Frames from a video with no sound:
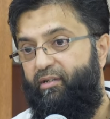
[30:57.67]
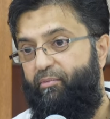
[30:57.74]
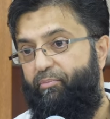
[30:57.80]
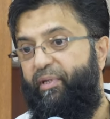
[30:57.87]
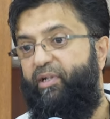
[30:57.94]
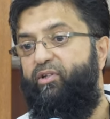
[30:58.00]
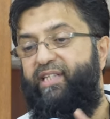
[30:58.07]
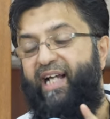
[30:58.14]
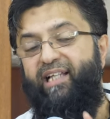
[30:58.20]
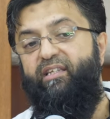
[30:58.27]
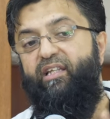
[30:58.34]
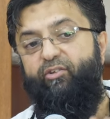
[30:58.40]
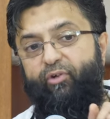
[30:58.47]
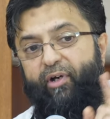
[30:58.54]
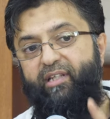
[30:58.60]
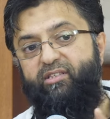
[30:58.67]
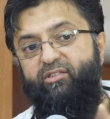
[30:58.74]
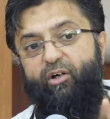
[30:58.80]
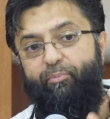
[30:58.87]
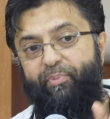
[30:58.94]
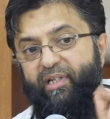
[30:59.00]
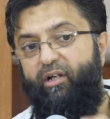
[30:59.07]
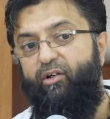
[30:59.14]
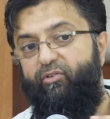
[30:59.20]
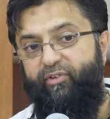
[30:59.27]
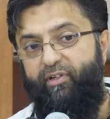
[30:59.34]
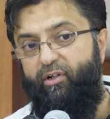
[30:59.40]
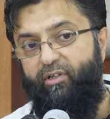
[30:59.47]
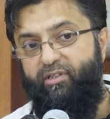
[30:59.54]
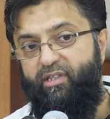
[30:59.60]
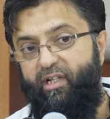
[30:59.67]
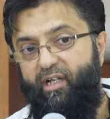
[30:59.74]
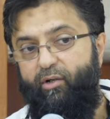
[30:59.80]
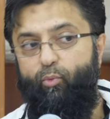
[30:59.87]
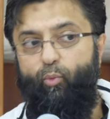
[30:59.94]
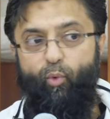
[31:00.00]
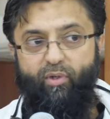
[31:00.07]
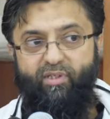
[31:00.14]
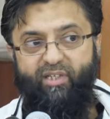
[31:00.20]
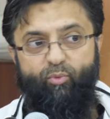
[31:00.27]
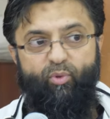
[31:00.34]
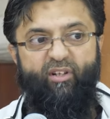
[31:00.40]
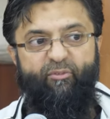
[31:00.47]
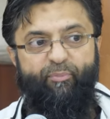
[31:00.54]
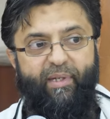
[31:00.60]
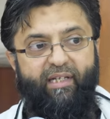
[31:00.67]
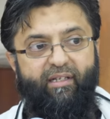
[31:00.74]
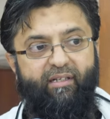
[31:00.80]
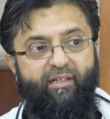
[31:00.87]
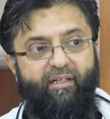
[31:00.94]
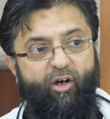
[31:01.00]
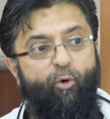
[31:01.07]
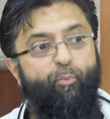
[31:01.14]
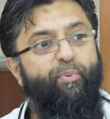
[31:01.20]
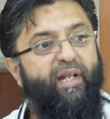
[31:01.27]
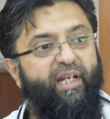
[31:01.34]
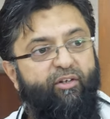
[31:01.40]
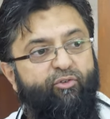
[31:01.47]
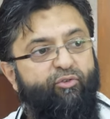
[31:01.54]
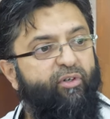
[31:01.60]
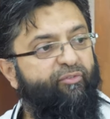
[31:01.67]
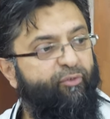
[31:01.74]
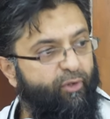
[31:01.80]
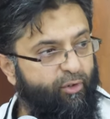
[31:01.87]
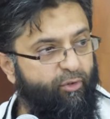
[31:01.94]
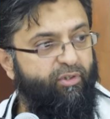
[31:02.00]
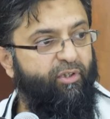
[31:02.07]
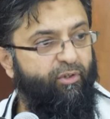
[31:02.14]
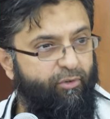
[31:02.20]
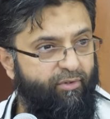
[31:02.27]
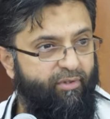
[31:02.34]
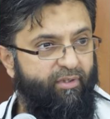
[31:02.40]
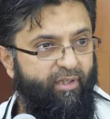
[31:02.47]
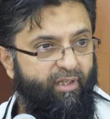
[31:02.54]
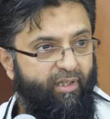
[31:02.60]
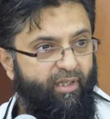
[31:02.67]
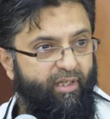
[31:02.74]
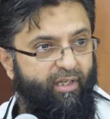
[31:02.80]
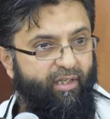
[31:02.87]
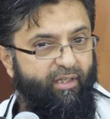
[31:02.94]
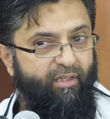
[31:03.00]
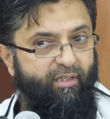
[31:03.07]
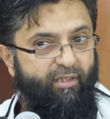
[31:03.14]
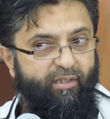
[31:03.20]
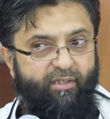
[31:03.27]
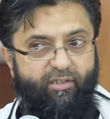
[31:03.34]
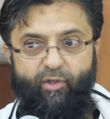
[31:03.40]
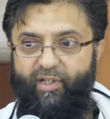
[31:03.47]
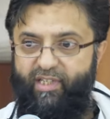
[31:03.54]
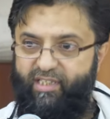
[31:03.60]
Because had the trace not been overlooked, water would have been obligatory for you to use. So in